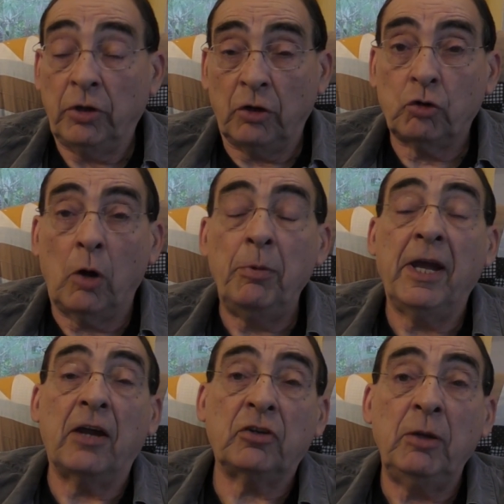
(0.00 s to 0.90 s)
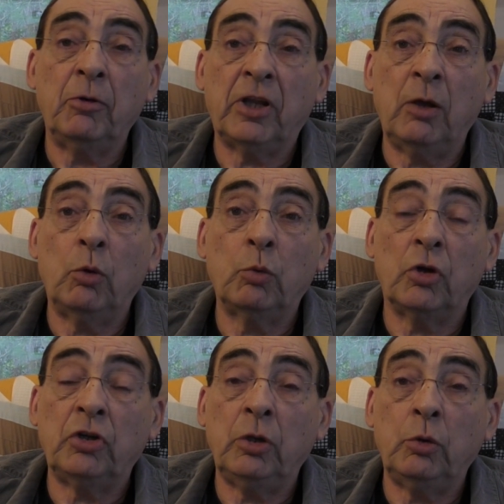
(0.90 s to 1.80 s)
they're dropping actually, but they would
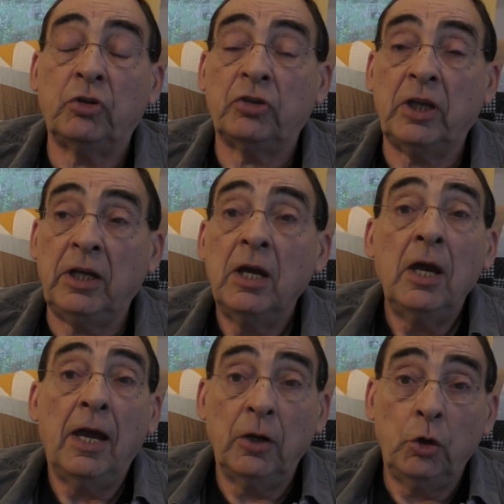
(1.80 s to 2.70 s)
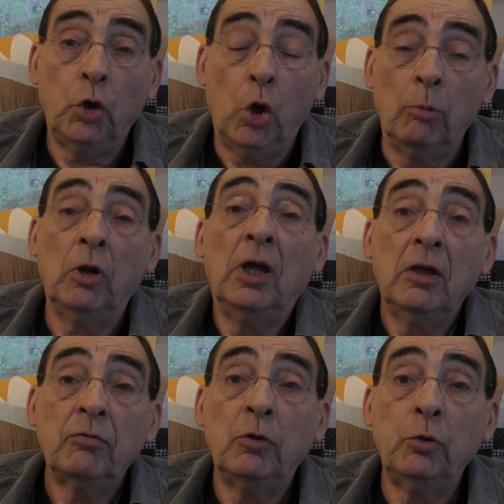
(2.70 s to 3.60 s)
what you would see in a normal
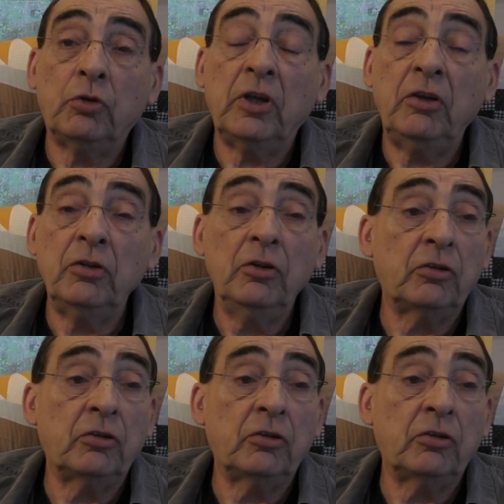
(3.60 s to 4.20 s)
flu season,